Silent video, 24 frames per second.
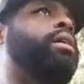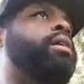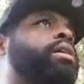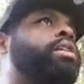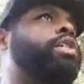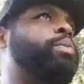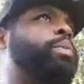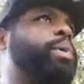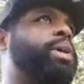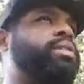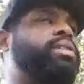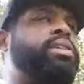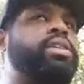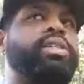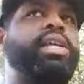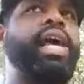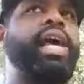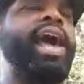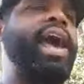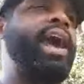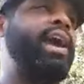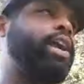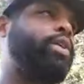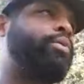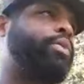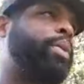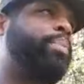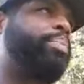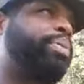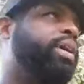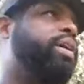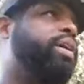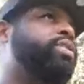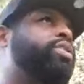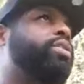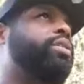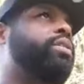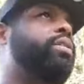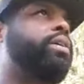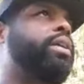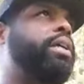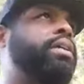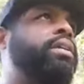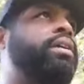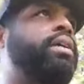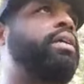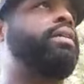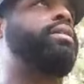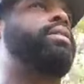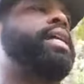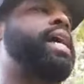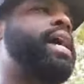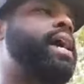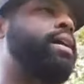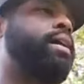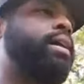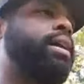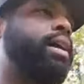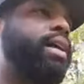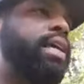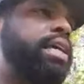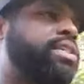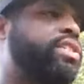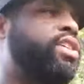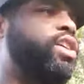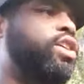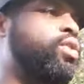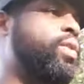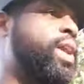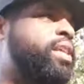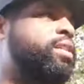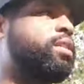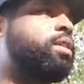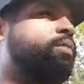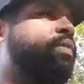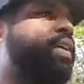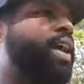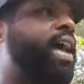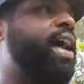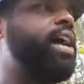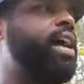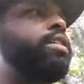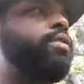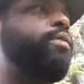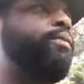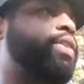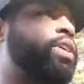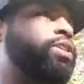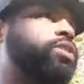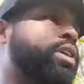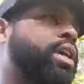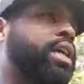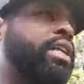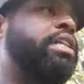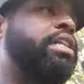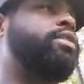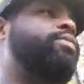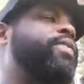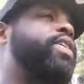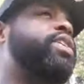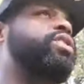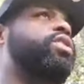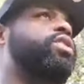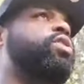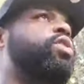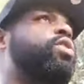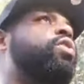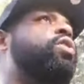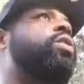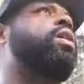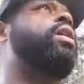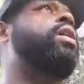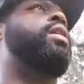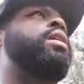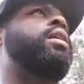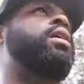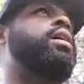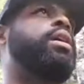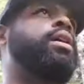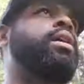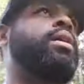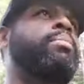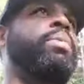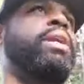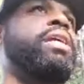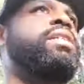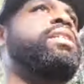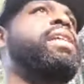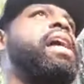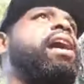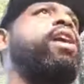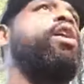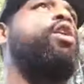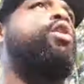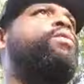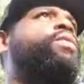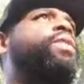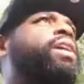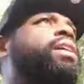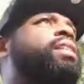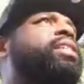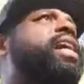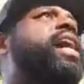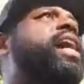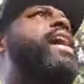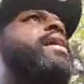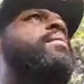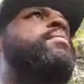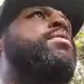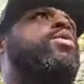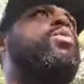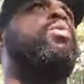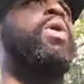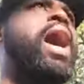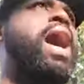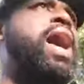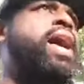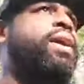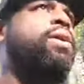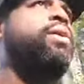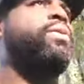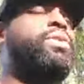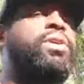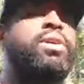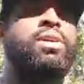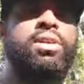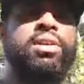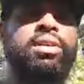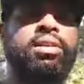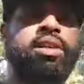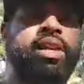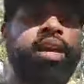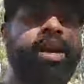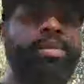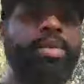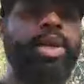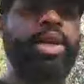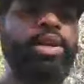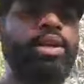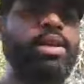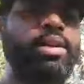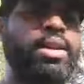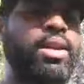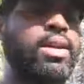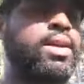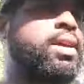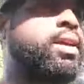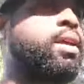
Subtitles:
Spence is an accurate puncher. He's aggressive and has and he's physical, but he's not over the top wild. You know what I mean?